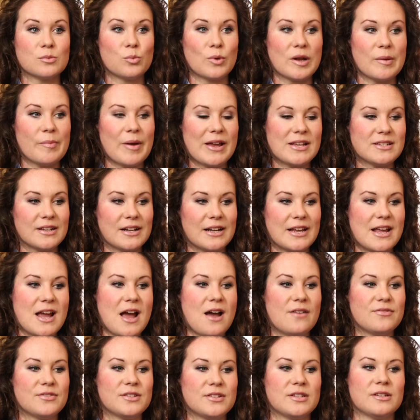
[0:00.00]
We basically
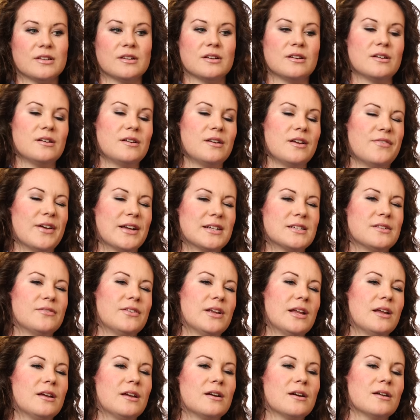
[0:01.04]
have to
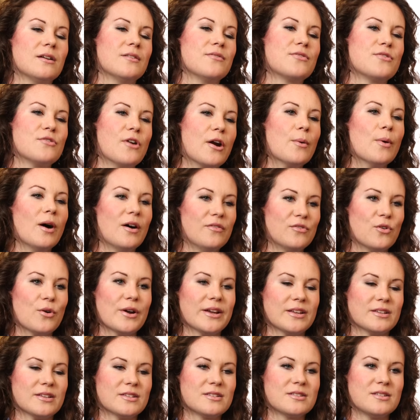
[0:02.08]
effectively kind of throw our
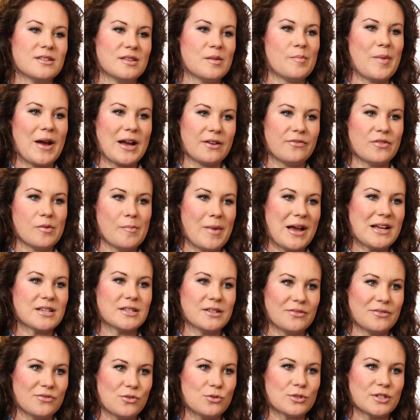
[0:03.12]
voice to the back of a
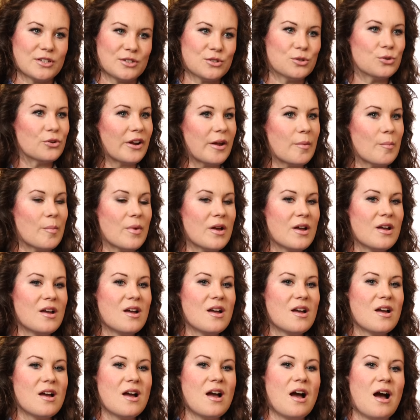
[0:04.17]
massive auditorium,
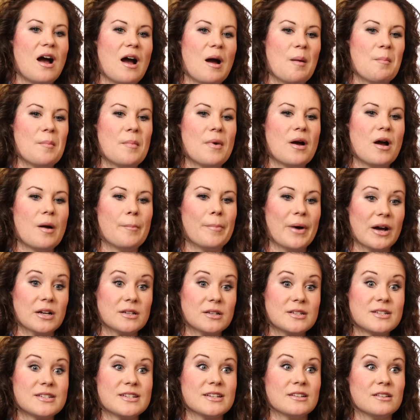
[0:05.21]
but
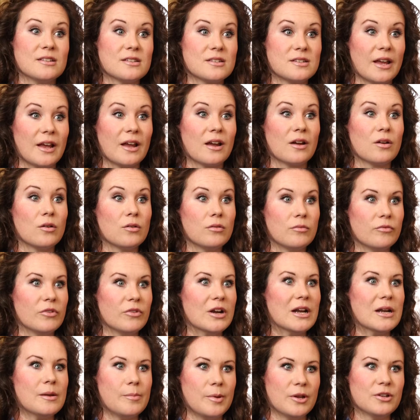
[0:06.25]
still sing
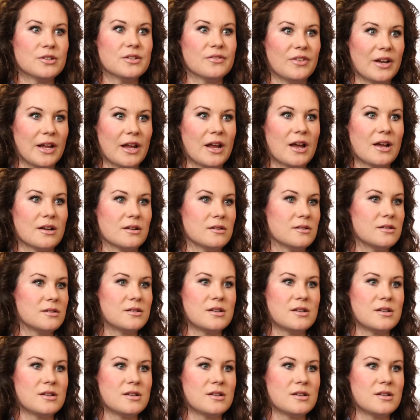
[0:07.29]
really beautifully and